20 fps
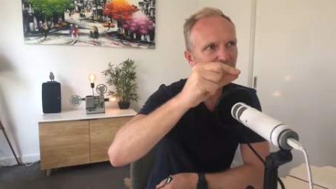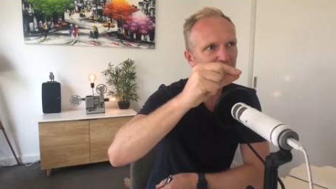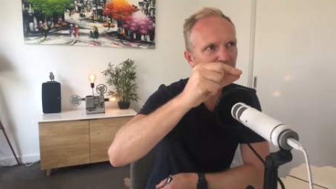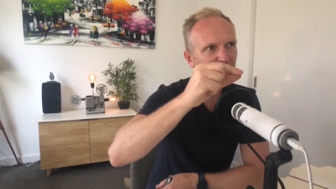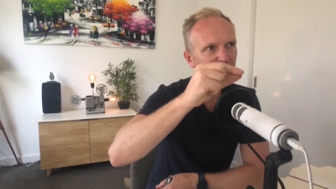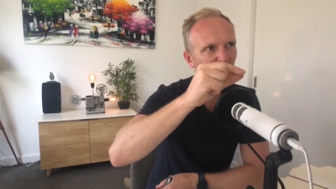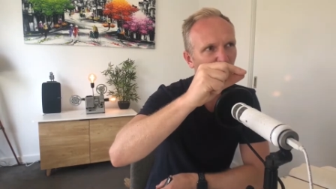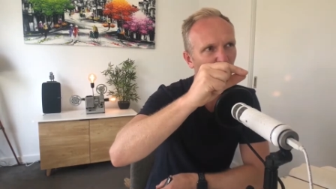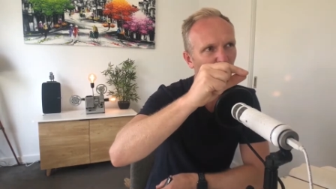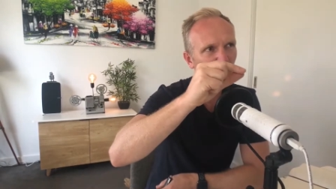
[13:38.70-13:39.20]
to
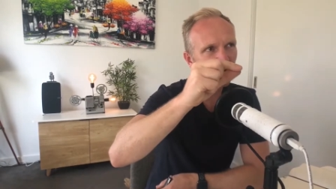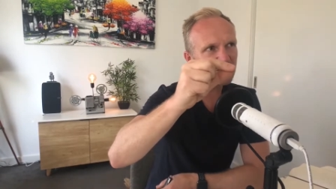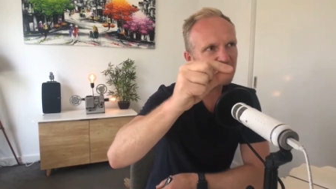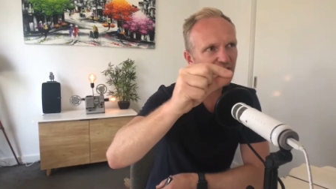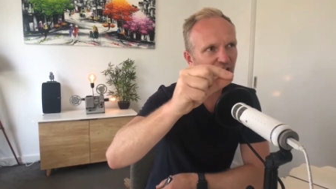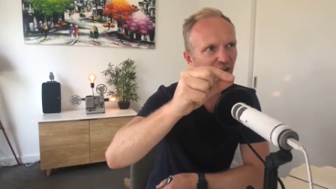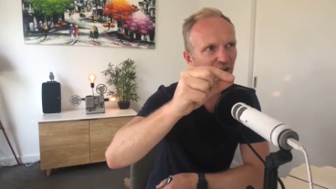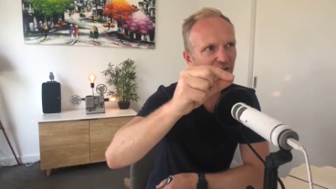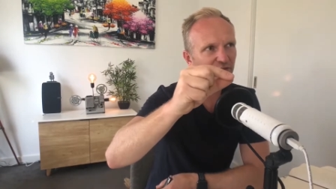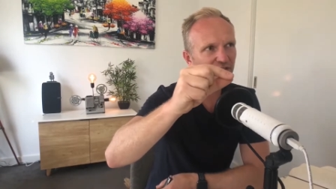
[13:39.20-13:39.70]
get people to
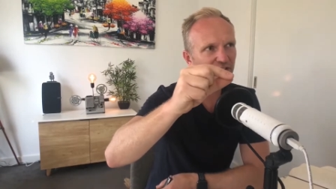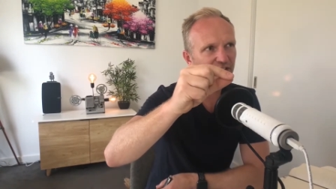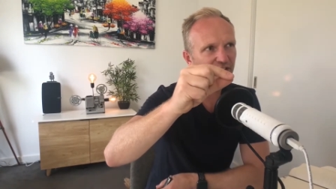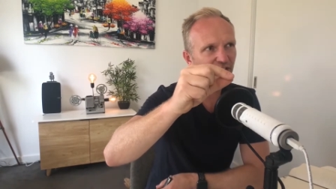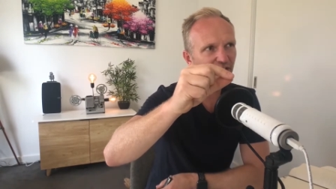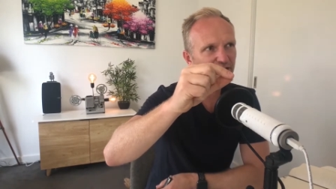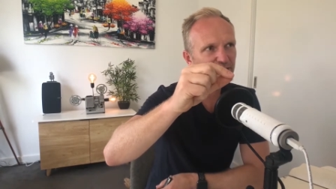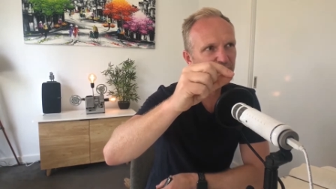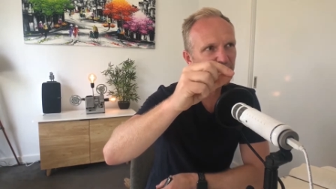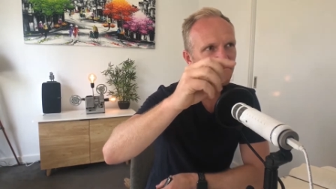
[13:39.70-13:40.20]
watch a lot of
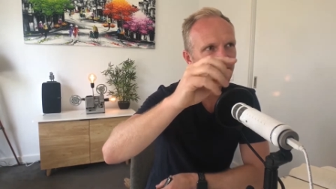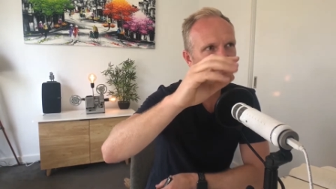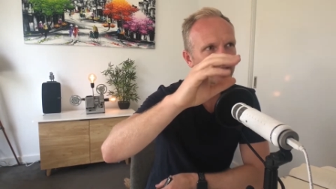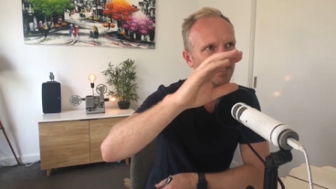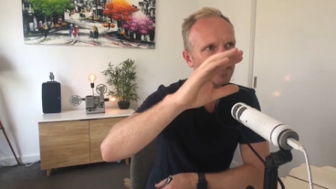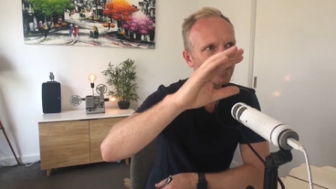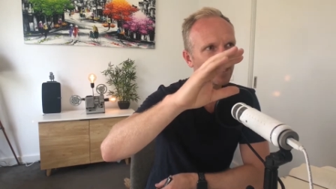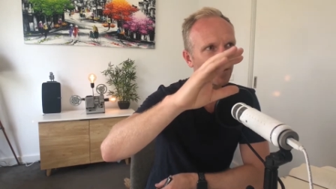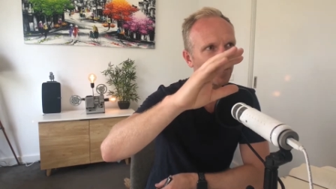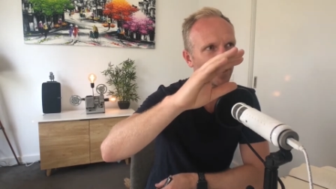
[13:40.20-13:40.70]
videos
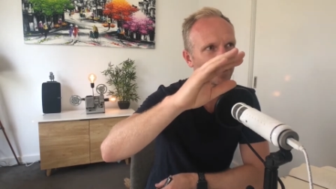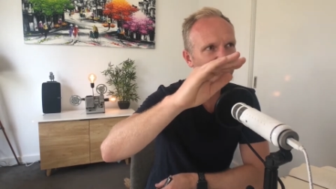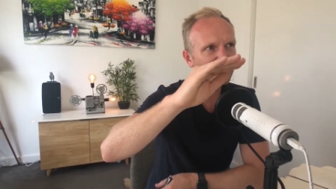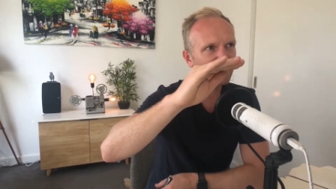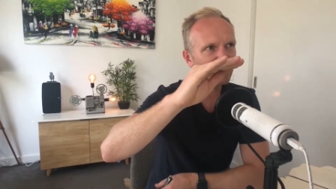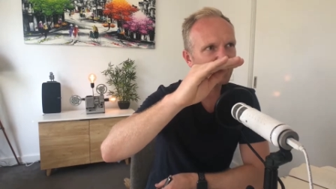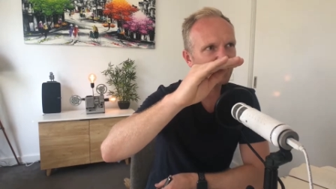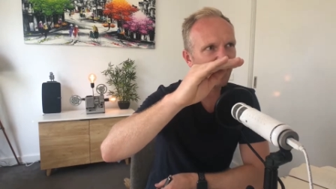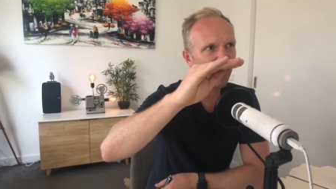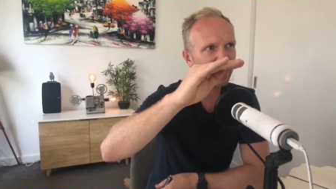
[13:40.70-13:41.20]
because there's so
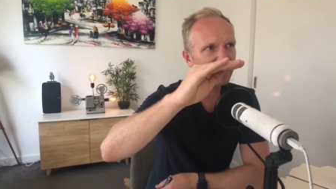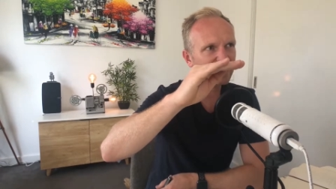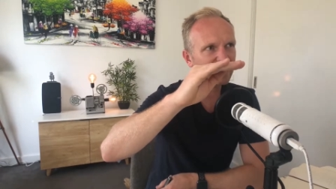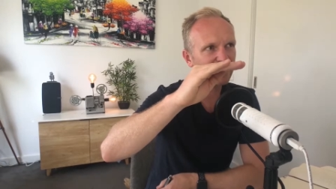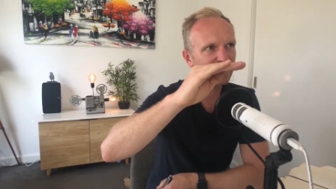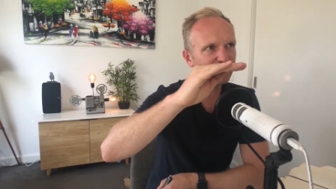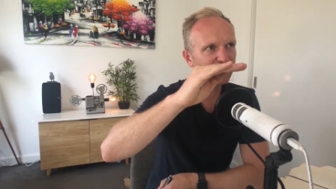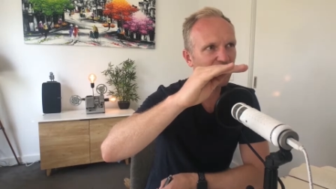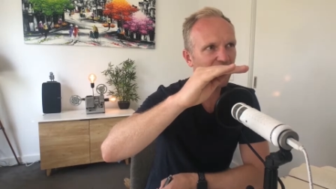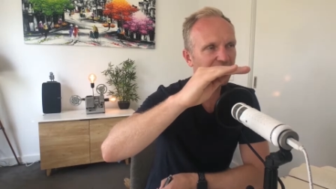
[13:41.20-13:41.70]
much
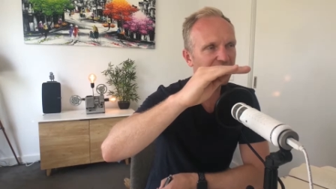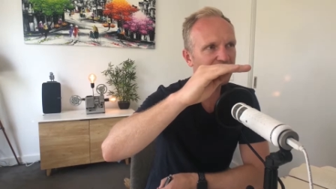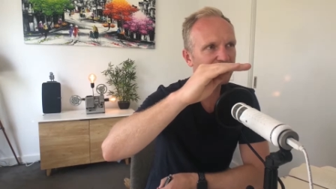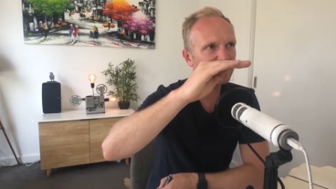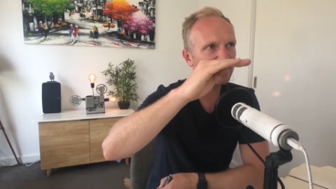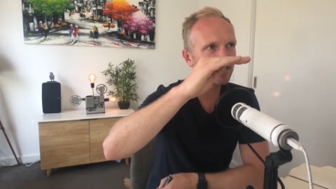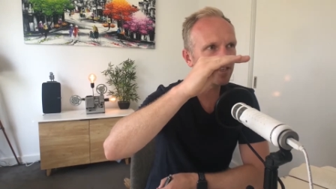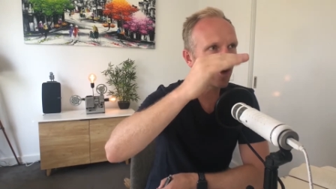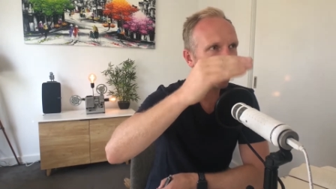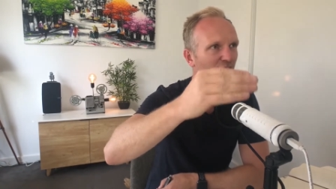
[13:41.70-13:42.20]
distraction. And
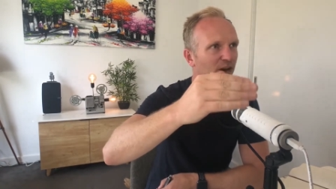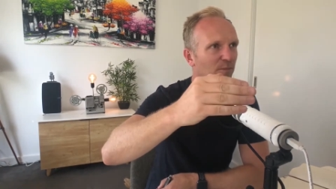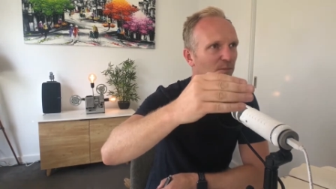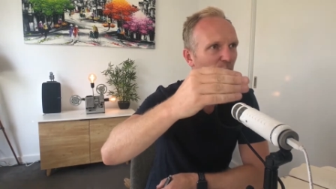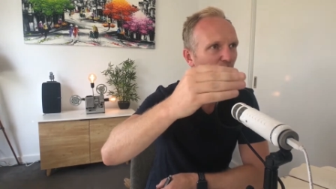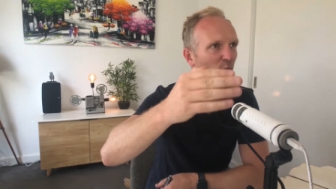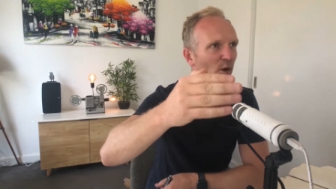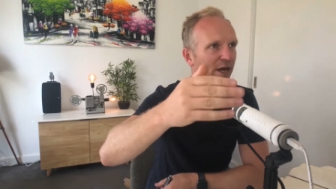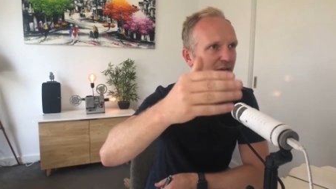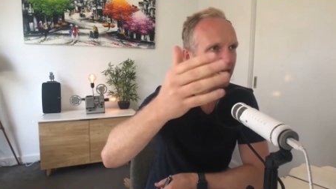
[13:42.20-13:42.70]
there's not a
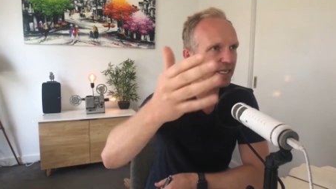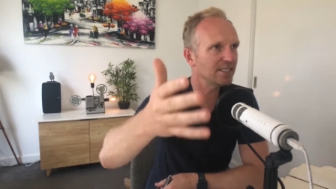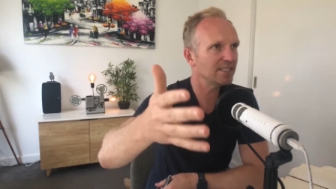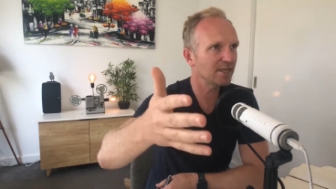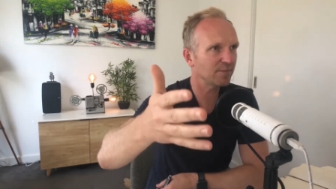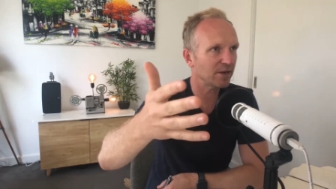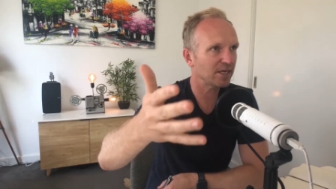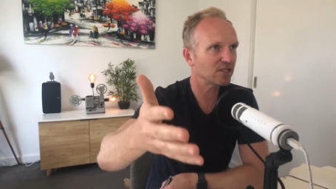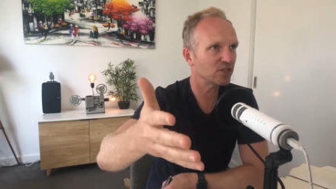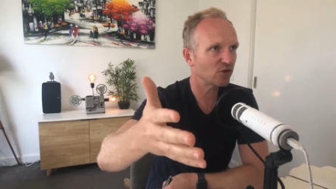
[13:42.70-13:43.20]
more
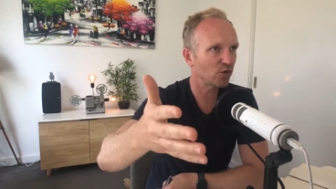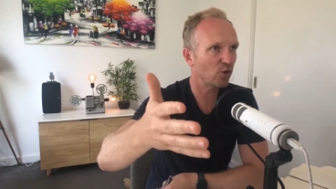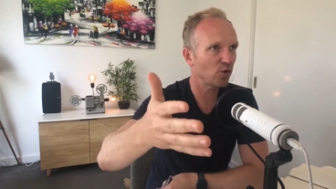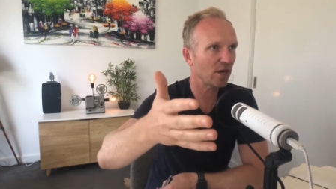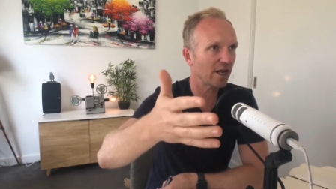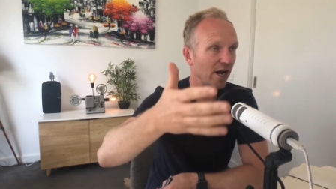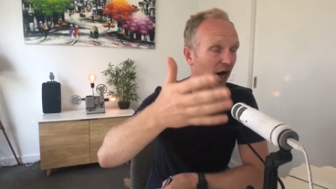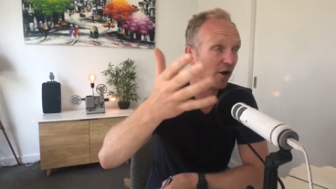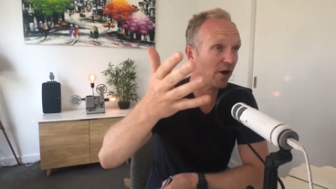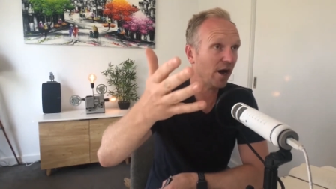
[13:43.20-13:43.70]
intimate
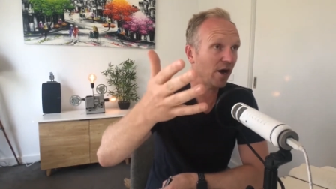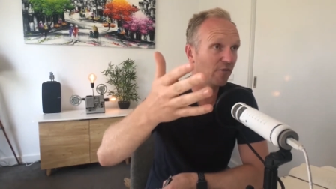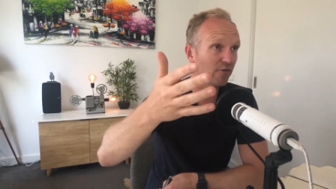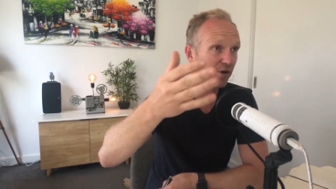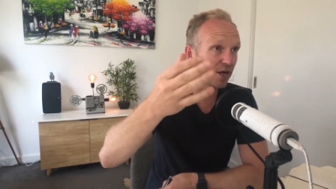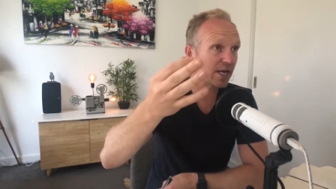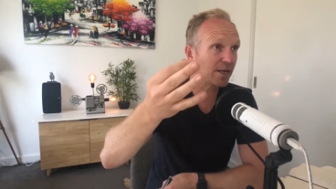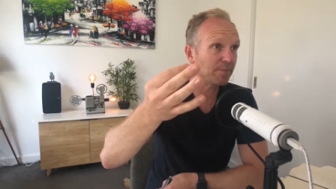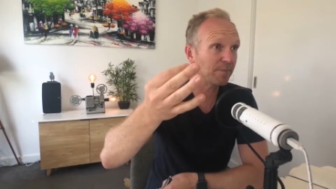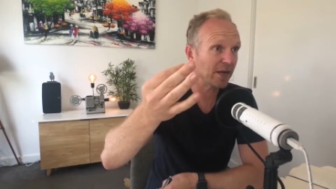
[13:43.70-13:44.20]
tool, and I, I
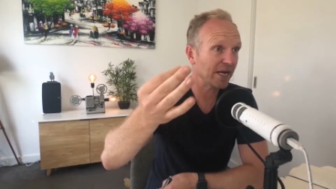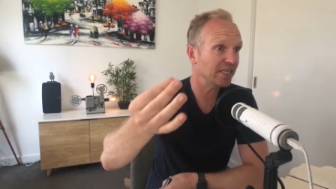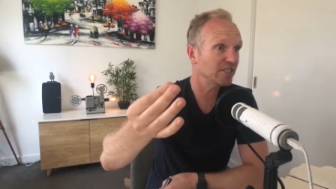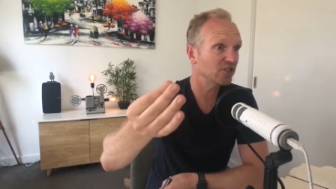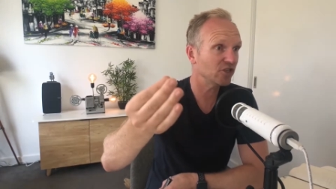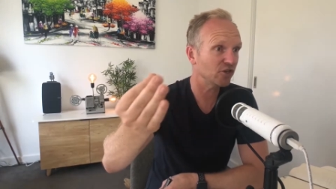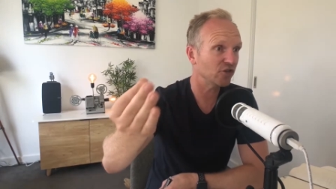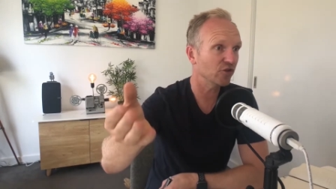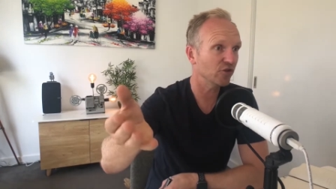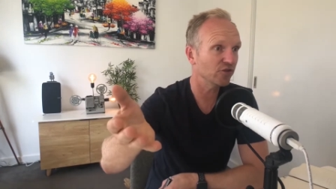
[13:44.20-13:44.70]
really
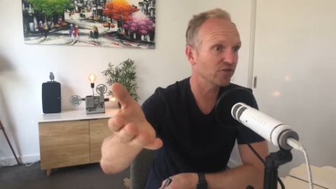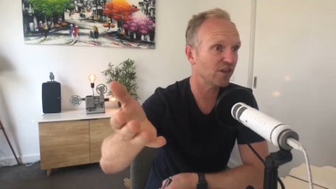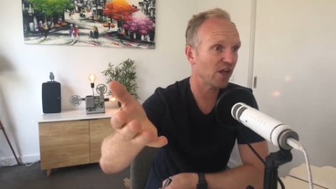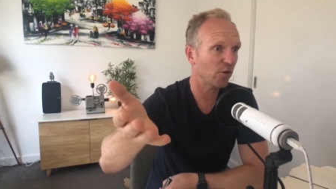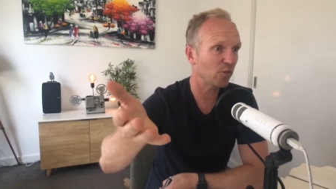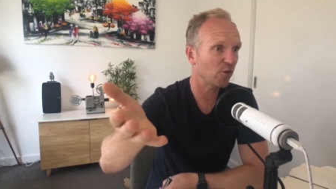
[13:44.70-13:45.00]
mean to use